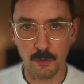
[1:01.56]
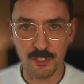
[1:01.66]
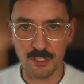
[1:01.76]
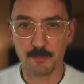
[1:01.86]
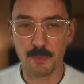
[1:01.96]
to
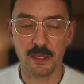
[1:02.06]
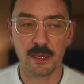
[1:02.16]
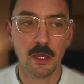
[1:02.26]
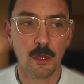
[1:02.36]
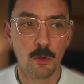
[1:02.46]
spec,
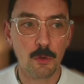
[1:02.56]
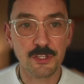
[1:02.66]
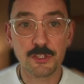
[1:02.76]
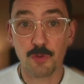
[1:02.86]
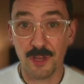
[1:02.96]
or at
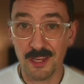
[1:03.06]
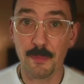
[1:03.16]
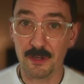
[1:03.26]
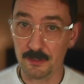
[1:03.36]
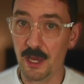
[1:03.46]
least creating a
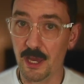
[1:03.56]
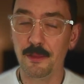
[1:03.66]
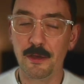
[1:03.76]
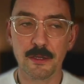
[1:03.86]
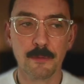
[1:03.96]
better
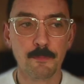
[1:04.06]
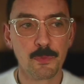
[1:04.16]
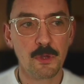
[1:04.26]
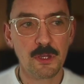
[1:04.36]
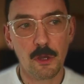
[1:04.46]
dialogue,
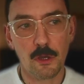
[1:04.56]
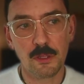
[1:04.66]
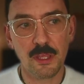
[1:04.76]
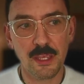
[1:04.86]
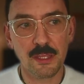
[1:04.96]
right?
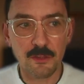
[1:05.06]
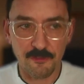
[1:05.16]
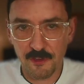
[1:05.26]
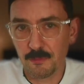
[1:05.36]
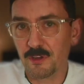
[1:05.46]
In the
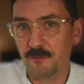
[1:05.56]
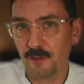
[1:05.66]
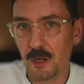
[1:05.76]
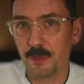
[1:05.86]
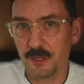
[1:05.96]
Figma
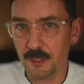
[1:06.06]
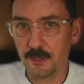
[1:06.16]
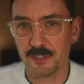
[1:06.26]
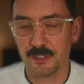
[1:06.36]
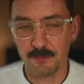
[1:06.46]
environment and
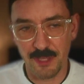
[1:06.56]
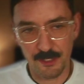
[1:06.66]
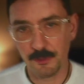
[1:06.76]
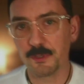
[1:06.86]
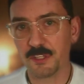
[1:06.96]
ecosystem, that's
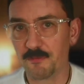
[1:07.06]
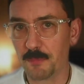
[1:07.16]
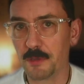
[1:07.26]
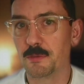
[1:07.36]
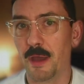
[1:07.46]
really what dev
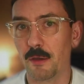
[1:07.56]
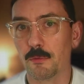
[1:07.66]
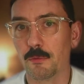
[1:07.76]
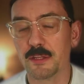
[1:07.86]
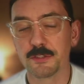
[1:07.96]
mode's about,
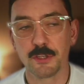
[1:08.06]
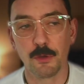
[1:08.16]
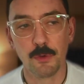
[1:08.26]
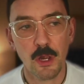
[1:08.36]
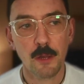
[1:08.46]
right? And
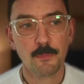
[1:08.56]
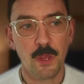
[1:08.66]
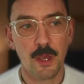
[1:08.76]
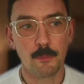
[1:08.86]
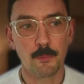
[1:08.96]
so
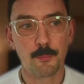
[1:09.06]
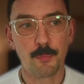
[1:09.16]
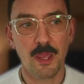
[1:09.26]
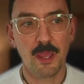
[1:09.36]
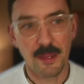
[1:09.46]

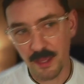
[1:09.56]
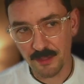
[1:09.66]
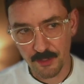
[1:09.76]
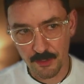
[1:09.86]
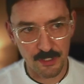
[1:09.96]
and
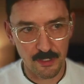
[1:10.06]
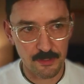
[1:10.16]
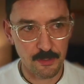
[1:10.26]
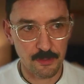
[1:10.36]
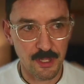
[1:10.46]
there's
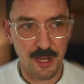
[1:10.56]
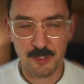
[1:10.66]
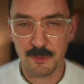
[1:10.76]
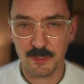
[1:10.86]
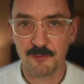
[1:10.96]
certainly an
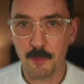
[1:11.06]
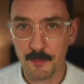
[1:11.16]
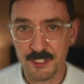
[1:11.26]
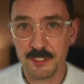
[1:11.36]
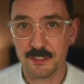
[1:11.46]
aspect there from a
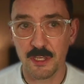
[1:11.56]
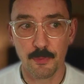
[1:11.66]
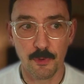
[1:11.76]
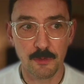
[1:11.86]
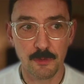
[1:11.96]
business
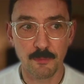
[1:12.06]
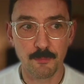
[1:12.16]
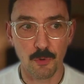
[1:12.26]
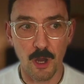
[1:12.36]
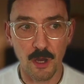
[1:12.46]
standpoint, right?
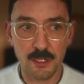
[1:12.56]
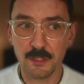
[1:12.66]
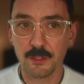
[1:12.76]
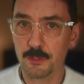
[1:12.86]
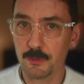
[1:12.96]
Broadening
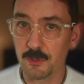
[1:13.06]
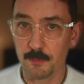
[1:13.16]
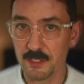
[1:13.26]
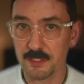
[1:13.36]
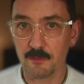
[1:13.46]
the user
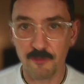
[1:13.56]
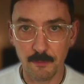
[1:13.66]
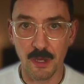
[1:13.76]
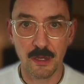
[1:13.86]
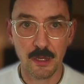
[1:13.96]
base of
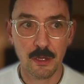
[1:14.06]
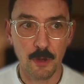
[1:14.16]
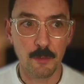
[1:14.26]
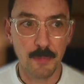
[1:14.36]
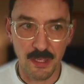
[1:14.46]
Figma,
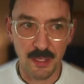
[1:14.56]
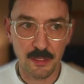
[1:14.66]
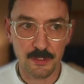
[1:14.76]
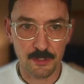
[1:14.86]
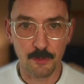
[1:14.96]
right? Making
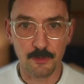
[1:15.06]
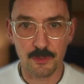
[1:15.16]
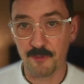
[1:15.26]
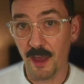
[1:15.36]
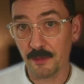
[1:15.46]
it so
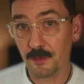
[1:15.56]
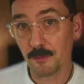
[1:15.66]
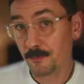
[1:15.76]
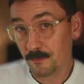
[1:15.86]
there's value,